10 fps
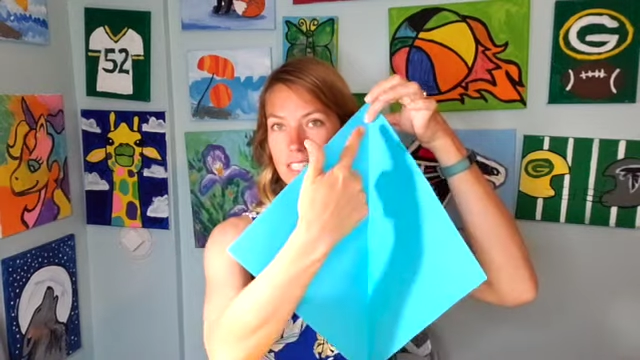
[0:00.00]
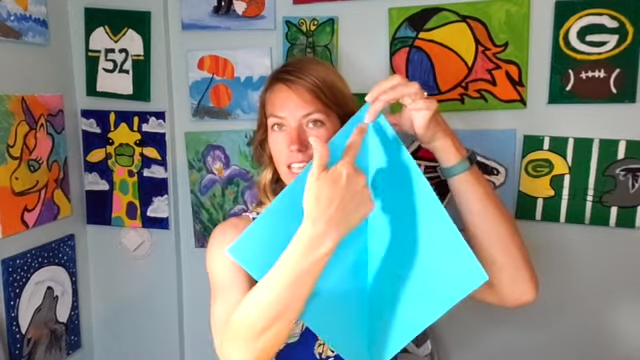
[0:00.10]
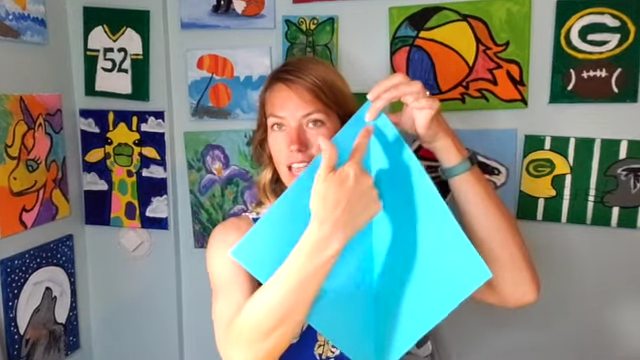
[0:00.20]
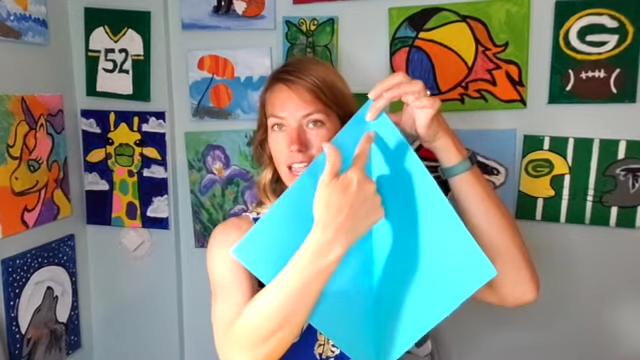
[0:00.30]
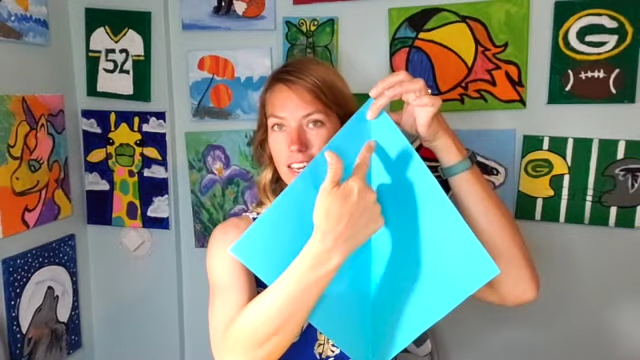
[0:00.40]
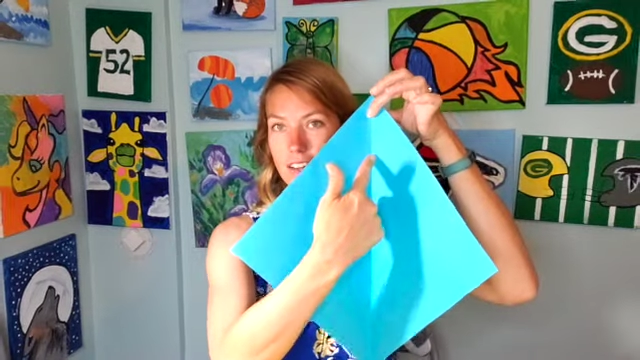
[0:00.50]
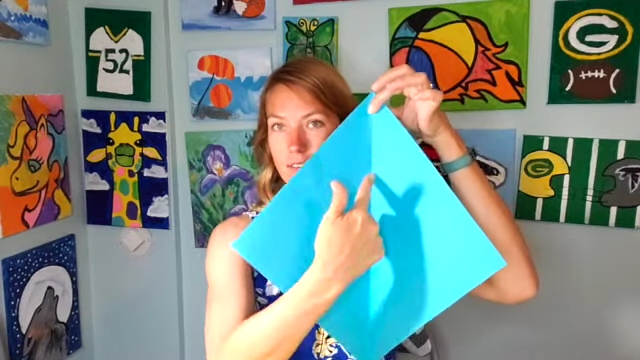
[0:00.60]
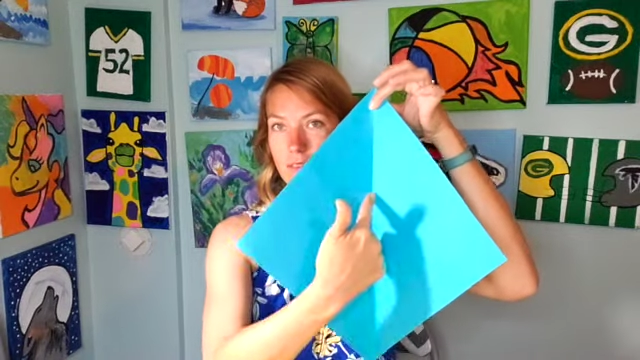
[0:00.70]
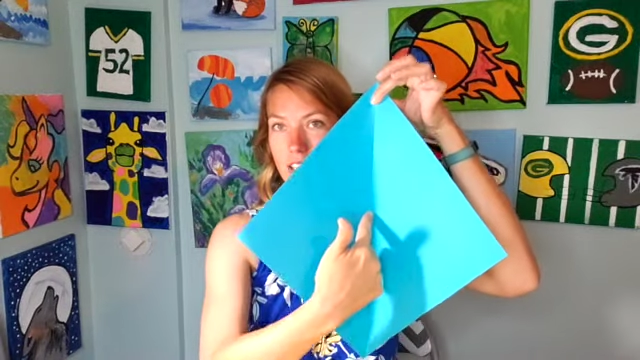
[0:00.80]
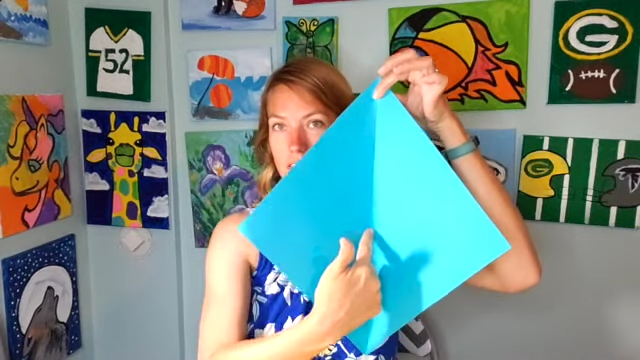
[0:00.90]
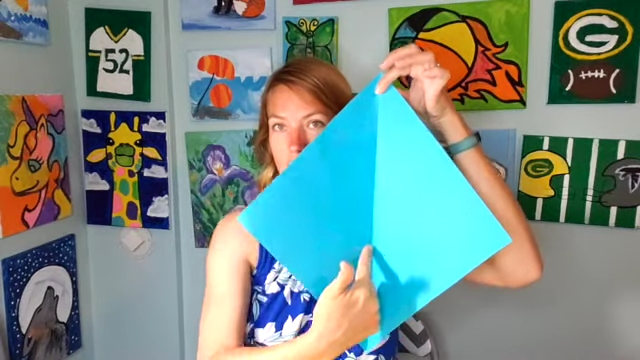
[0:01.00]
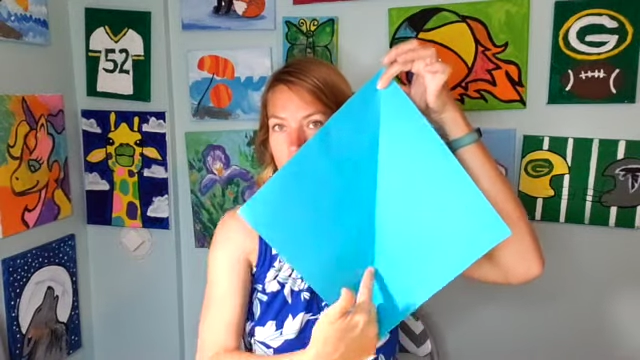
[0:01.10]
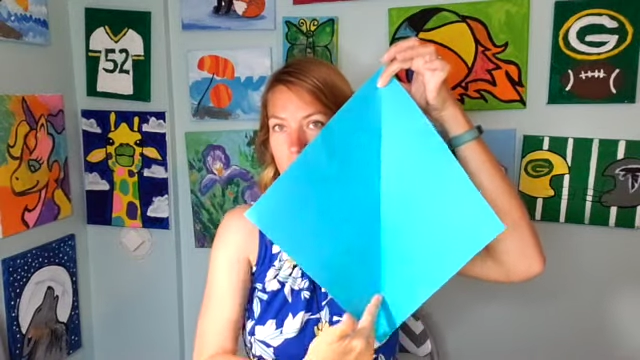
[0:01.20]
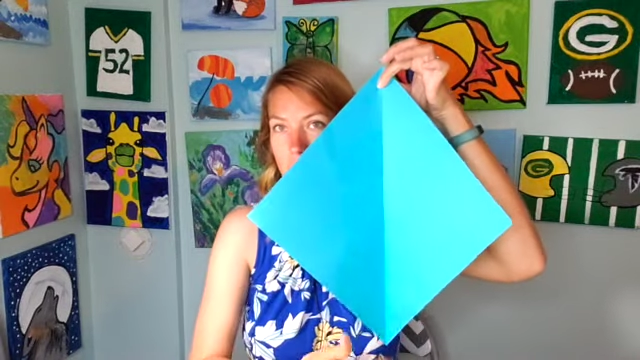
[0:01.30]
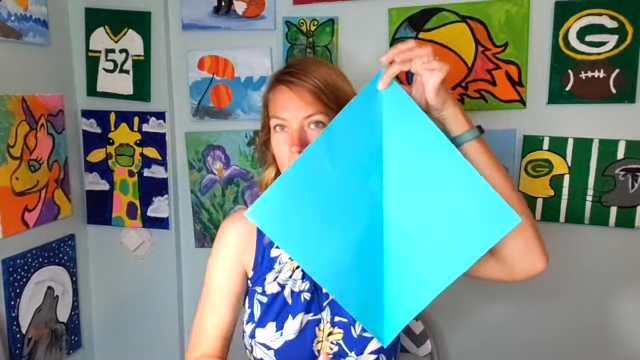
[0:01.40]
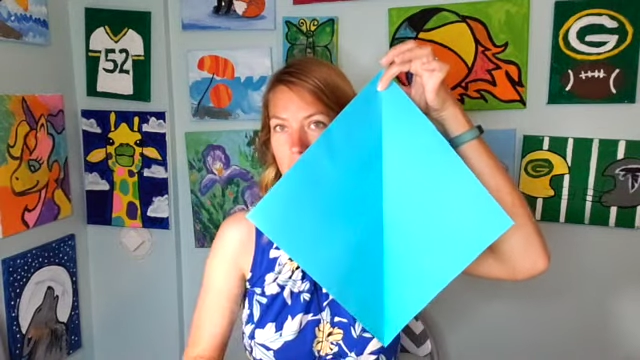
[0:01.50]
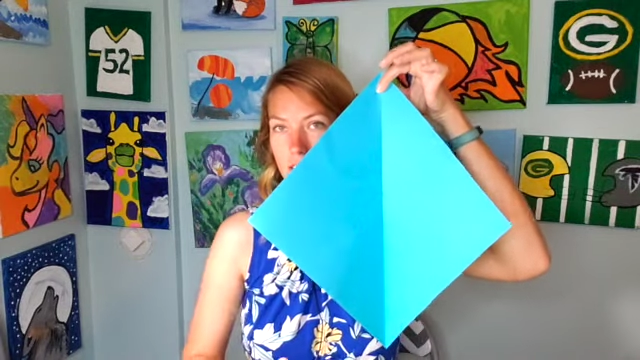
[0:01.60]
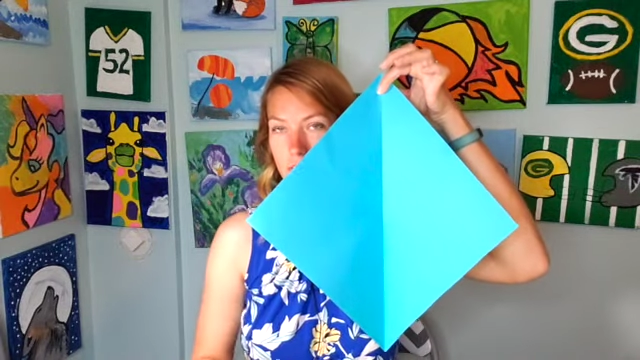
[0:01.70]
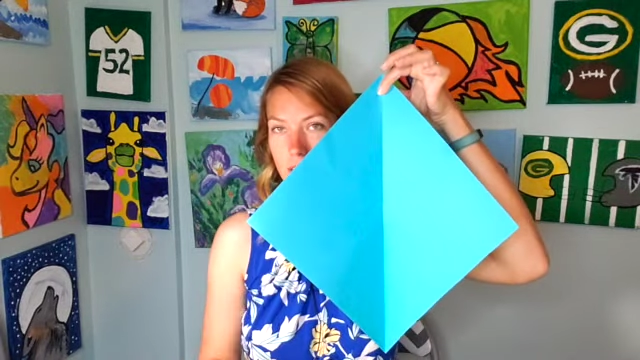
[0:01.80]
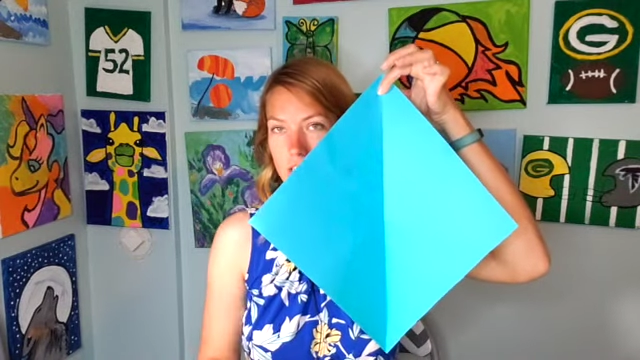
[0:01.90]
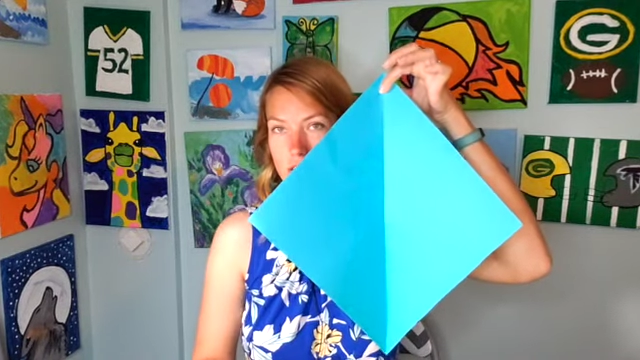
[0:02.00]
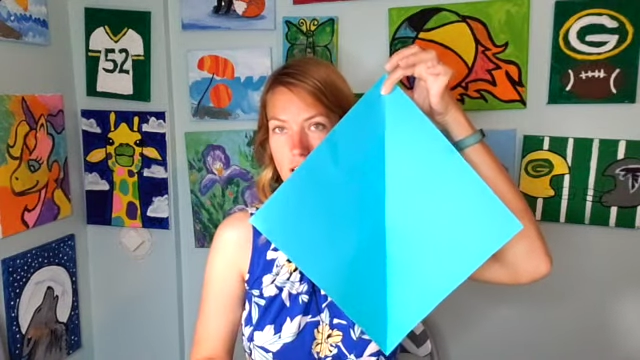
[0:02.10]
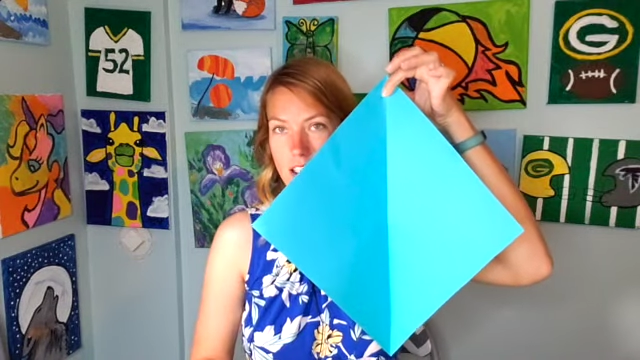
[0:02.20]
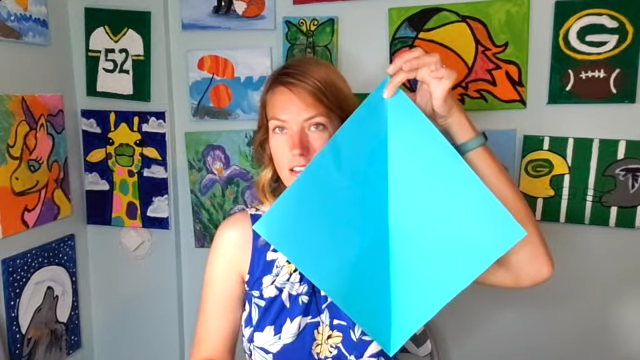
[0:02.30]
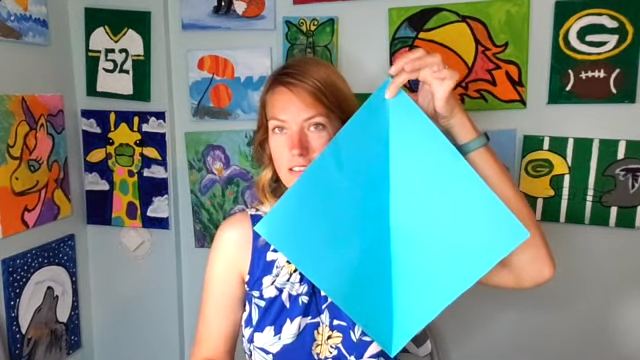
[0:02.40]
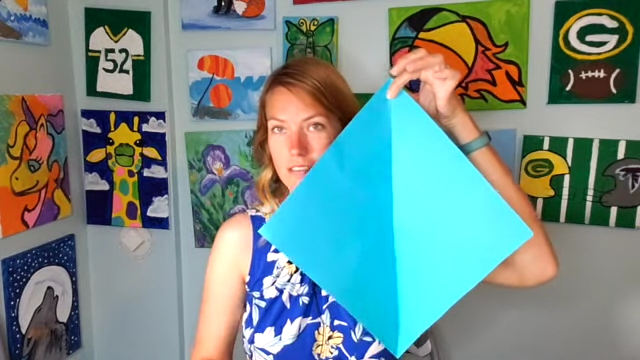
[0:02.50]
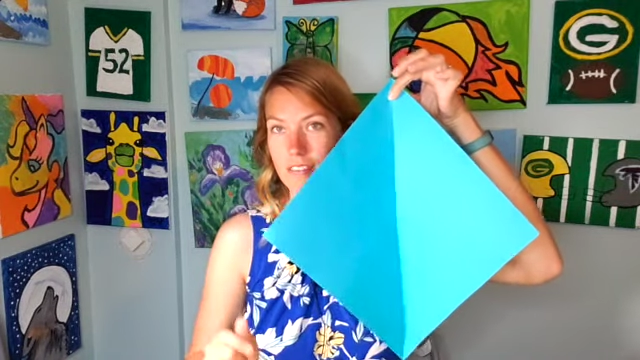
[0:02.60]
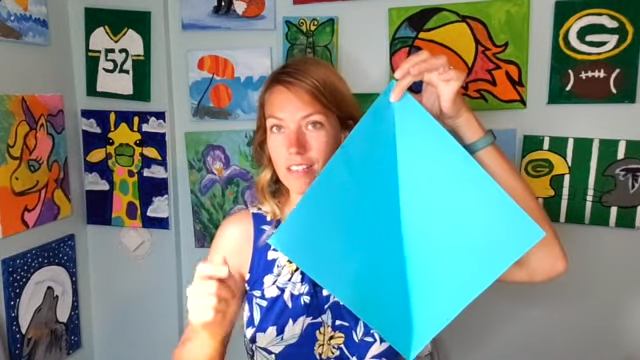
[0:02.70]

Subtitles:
line right down the middle of my triangle.